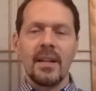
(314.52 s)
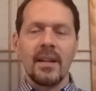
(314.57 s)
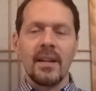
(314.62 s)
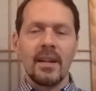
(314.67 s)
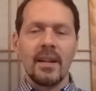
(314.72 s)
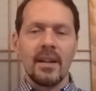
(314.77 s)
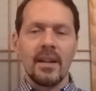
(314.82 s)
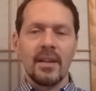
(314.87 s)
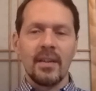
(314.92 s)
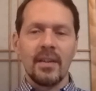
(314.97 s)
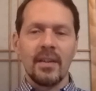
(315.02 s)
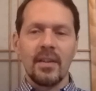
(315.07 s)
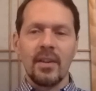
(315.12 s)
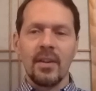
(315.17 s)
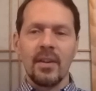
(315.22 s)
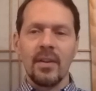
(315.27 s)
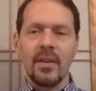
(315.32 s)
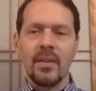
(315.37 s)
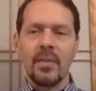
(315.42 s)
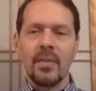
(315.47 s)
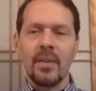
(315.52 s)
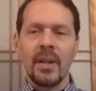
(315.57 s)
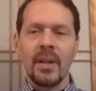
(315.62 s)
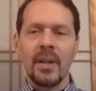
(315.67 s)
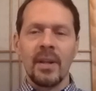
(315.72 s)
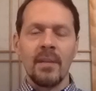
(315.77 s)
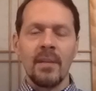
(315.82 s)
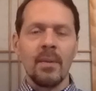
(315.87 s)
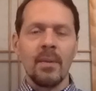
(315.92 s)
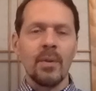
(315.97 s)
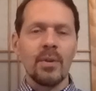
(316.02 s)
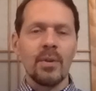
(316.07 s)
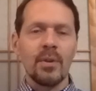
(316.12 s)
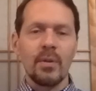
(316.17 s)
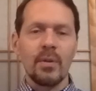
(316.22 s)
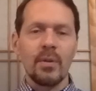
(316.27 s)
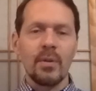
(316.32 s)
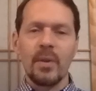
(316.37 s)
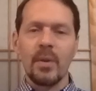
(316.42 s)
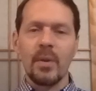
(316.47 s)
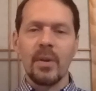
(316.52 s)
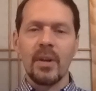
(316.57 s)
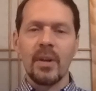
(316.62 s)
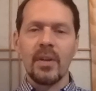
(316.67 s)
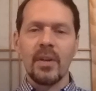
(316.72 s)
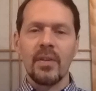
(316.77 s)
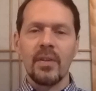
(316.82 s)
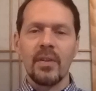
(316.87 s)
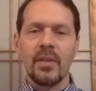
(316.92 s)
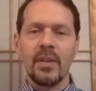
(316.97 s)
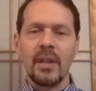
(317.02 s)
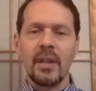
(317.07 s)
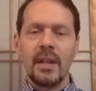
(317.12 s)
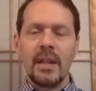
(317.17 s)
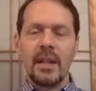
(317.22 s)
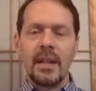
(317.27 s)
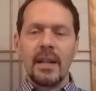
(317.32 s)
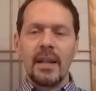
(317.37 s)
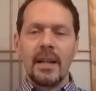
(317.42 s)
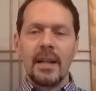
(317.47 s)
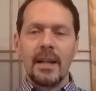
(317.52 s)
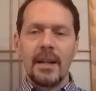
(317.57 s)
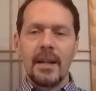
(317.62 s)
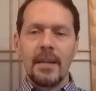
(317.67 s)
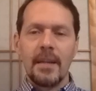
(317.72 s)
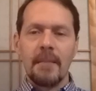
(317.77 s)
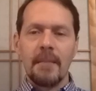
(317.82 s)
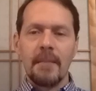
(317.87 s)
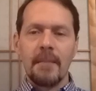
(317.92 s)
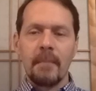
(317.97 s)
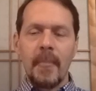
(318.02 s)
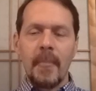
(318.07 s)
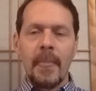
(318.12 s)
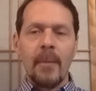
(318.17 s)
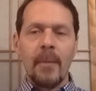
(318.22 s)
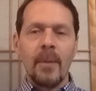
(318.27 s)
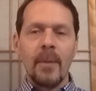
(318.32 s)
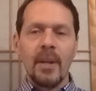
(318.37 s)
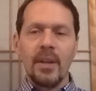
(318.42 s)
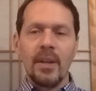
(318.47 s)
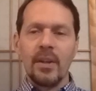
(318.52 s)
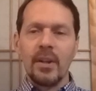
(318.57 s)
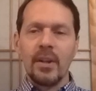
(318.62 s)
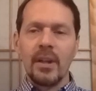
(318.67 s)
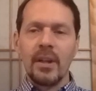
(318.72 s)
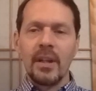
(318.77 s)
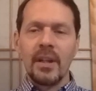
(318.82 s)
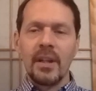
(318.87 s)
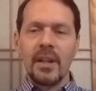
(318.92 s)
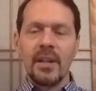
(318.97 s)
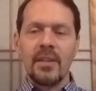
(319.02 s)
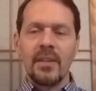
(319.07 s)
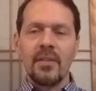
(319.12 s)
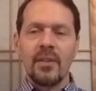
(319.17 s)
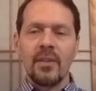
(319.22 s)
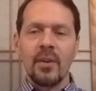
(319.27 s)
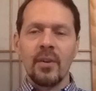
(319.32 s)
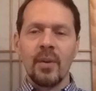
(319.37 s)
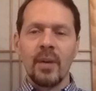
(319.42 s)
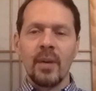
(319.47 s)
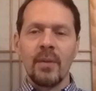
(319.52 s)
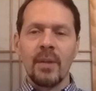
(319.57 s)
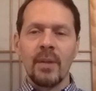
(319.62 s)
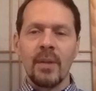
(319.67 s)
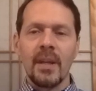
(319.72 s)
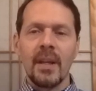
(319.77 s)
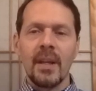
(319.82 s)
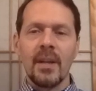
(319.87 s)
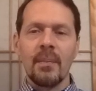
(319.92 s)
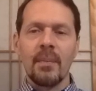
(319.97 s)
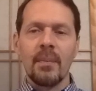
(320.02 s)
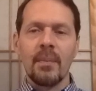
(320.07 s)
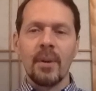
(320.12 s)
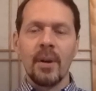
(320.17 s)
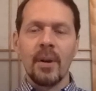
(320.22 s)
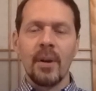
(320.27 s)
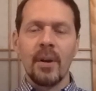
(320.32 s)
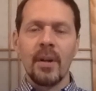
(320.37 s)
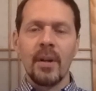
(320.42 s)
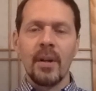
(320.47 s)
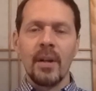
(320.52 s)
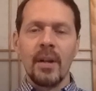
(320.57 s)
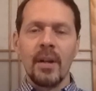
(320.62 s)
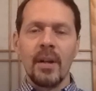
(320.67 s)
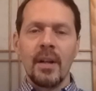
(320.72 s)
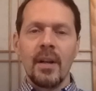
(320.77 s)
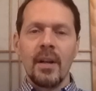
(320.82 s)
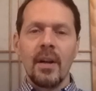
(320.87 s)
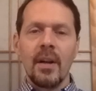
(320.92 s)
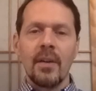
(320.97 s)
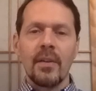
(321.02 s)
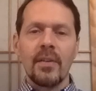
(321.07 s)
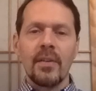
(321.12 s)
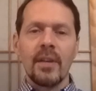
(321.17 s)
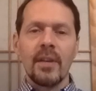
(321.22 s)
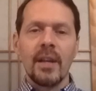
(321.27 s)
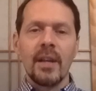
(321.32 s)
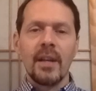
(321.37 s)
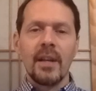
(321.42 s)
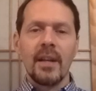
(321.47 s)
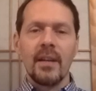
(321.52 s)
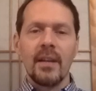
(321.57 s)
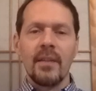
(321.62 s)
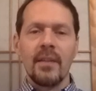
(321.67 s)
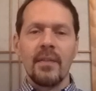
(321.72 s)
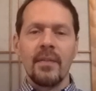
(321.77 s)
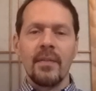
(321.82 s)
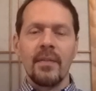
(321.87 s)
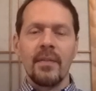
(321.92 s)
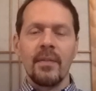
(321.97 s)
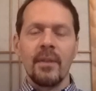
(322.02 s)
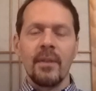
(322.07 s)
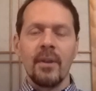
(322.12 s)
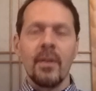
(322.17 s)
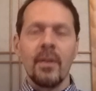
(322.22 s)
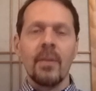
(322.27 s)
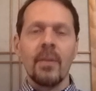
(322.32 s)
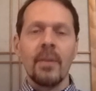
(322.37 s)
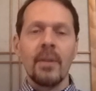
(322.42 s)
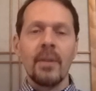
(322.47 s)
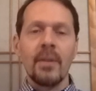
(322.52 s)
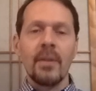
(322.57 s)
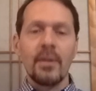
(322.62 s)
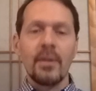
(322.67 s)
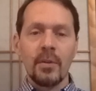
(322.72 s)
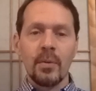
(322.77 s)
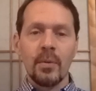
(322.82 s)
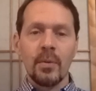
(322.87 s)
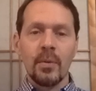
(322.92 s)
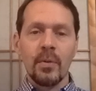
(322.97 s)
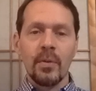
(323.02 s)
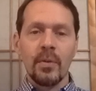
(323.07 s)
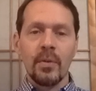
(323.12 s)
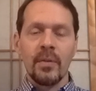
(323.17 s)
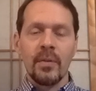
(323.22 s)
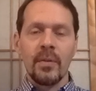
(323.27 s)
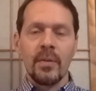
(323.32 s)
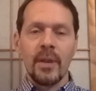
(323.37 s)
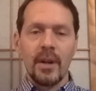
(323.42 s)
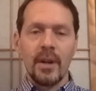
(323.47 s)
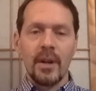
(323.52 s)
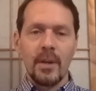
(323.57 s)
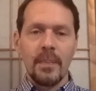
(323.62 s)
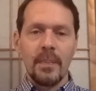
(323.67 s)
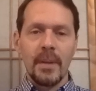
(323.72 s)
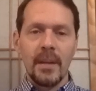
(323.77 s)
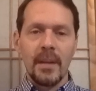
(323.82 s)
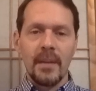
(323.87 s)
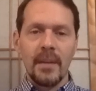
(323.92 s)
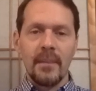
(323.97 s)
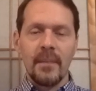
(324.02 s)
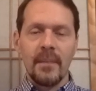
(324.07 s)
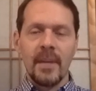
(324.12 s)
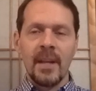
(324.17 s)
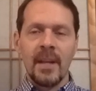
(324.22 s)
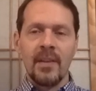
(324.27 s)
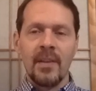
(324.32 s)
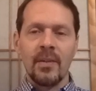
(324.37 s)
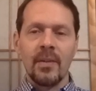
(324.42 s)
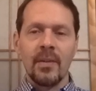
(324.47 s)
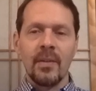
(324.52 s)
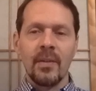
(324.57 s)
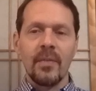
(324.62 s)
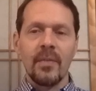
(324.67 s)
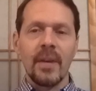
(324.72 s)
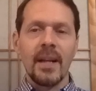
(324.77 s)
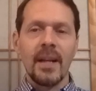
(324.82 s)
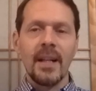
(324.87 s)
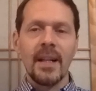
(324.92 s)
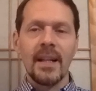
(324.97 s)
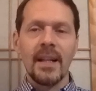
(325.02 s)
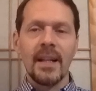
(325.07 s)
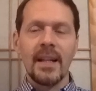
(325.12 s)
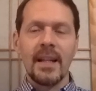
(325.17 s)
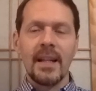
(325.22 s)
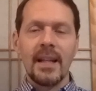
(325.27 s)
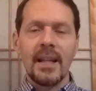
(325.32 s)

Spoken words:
Gestalt. We had emotional focus. We had Jungian. So I really had a broad understanding of all the major schools of therapy. And so then finally,